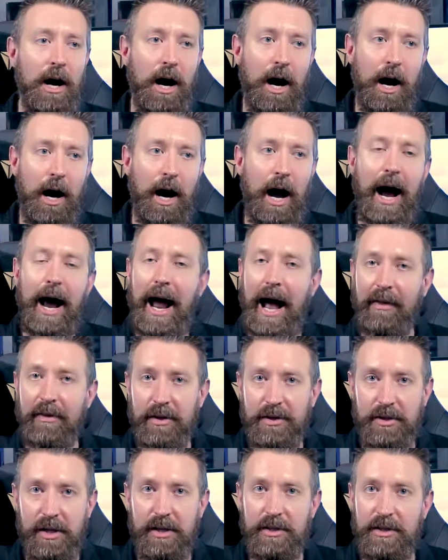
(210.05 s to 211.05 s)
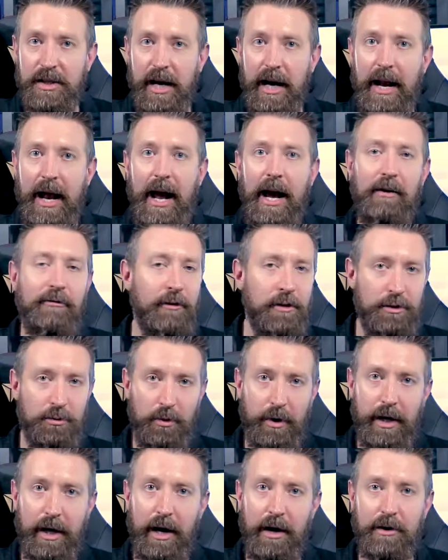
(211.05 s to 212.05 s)
I had the CCNA for
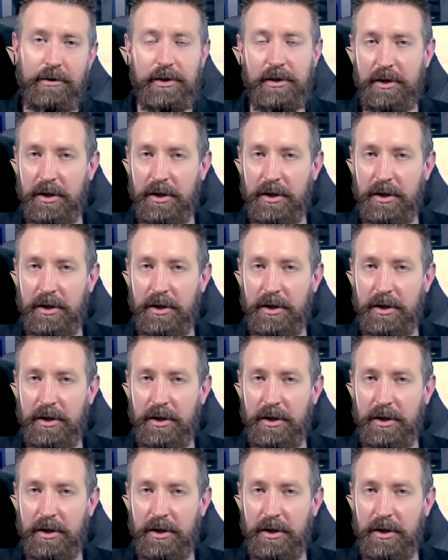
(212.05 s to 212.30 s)
3 years.